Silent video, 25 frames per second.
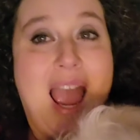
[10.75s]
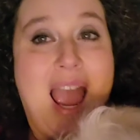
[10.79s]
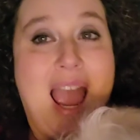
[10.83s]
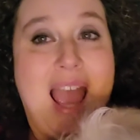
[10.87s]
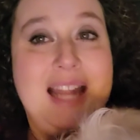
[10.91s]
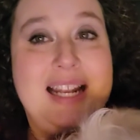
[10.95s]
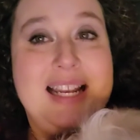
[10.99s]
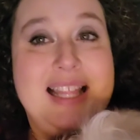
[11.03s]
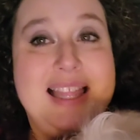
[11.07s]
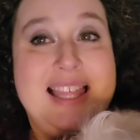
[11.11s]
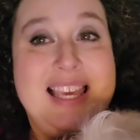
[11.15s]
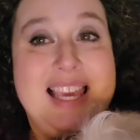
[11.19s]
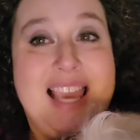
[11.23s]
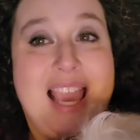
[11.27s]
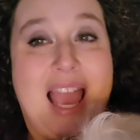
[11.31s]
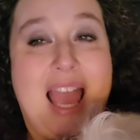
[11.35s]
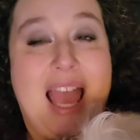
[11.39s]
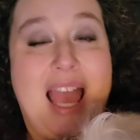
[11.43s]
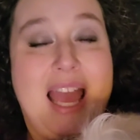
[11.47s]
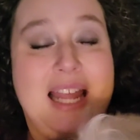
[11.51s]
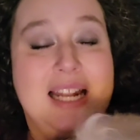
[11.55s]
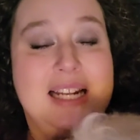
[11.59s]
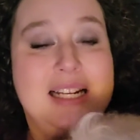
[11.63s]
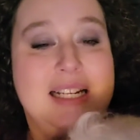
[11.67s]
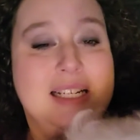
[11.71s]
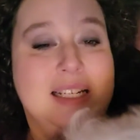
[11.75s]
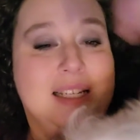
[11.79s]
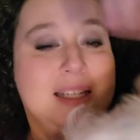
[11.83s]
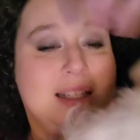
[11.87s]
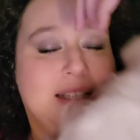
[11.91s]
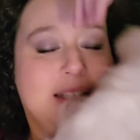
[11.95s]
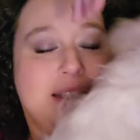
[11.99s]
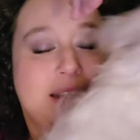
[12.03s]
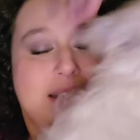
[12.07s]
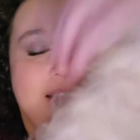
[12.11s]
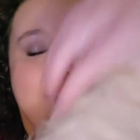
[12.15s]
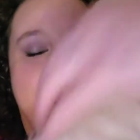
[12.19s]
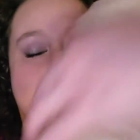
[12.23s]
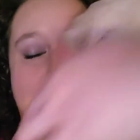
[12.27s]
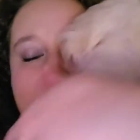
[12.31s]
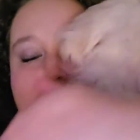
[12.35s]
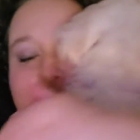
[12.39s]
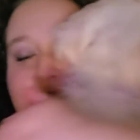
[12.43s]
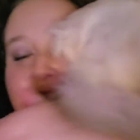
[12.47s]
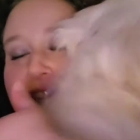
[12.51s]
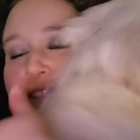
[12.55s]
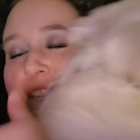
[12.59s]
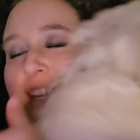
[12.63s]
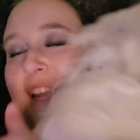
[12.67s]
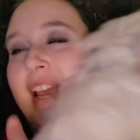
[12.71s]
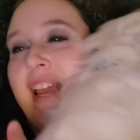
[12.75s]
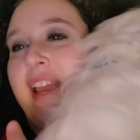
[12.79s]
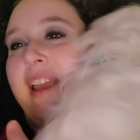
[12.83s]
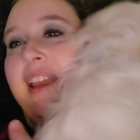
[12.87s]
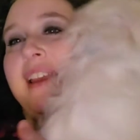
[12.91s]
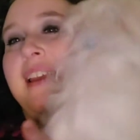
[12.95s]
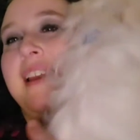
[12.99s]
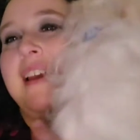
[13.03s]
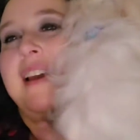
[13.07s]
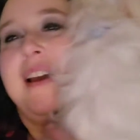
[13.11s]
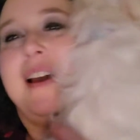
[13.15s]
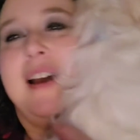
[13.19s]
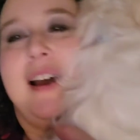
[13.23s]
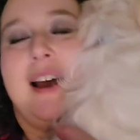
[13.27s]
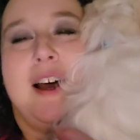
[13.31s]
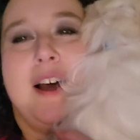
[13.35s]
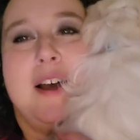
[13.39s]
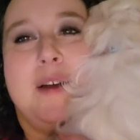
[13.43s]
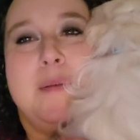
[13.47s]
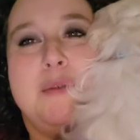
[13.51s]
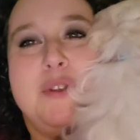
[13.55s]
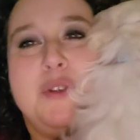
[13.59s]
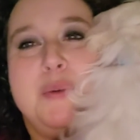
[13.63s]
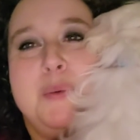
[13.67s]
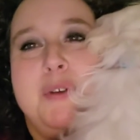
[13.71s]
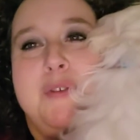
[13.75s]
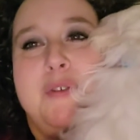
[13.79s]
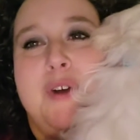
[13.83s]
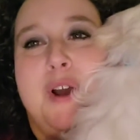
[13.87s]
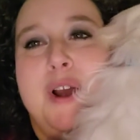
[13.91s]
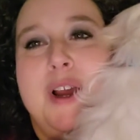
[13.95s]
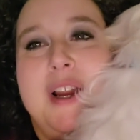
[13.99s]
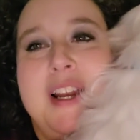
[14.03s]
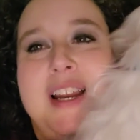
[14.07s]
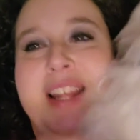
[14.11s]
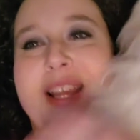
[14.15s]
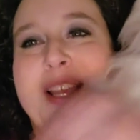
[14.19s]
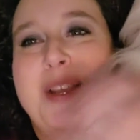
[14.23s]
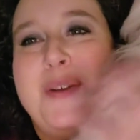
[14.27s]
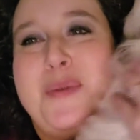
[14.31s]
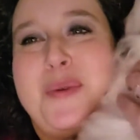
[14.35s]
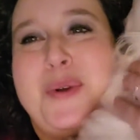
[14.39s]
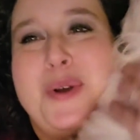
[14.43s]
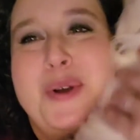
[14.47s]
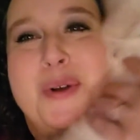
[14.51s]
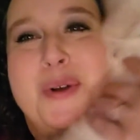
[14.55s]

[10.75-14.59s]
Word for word: at the end of the day, um, so we've already